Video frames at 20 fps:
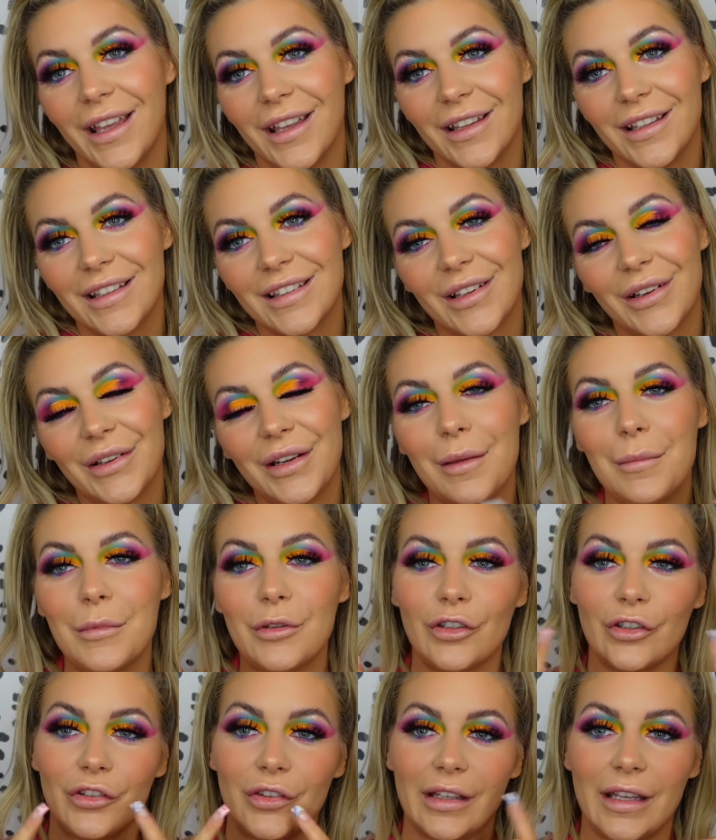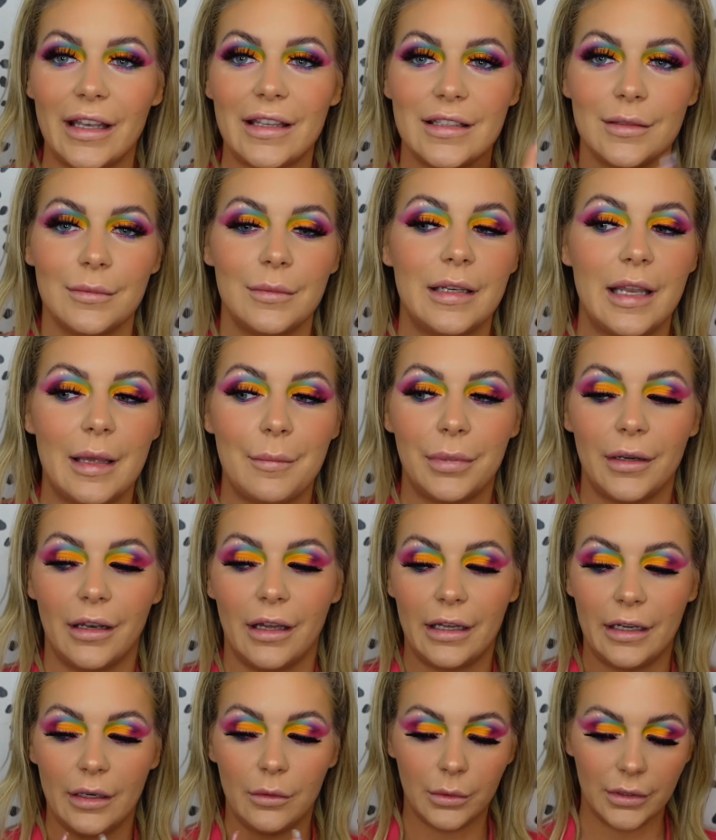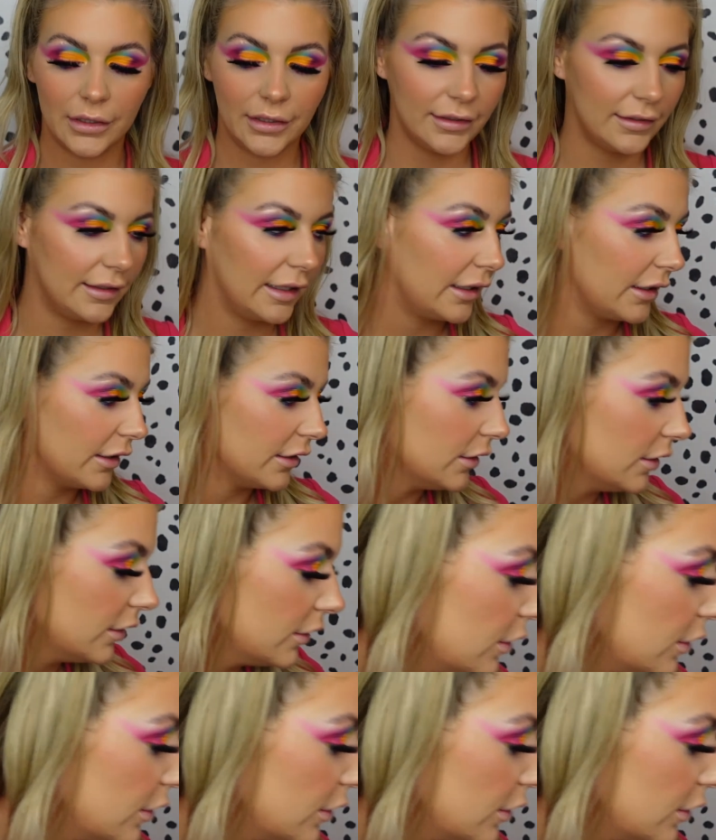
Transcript: So let me just get some lip liner, 1 second.